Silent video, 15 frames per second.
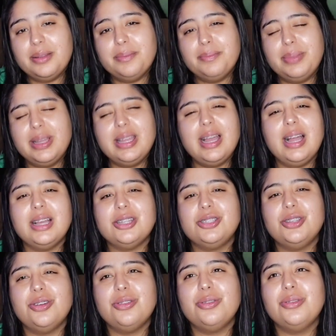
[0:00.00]
But yeah,
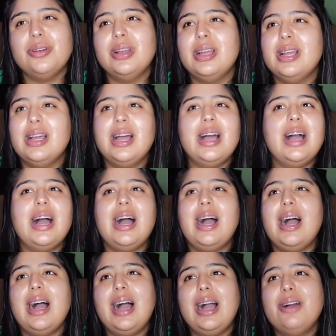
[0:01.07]
so
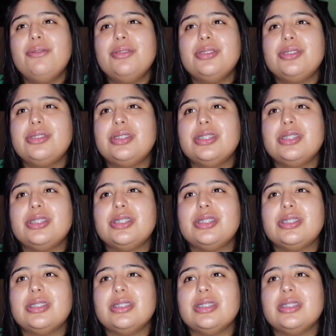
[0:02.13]
I was
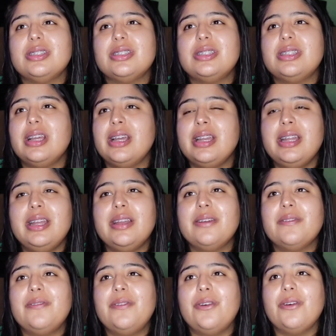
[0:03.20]
just studying
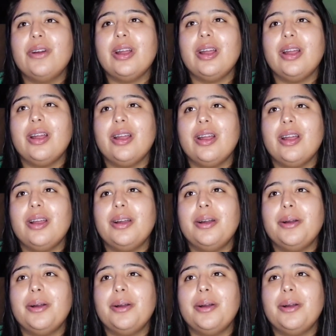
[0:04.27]
for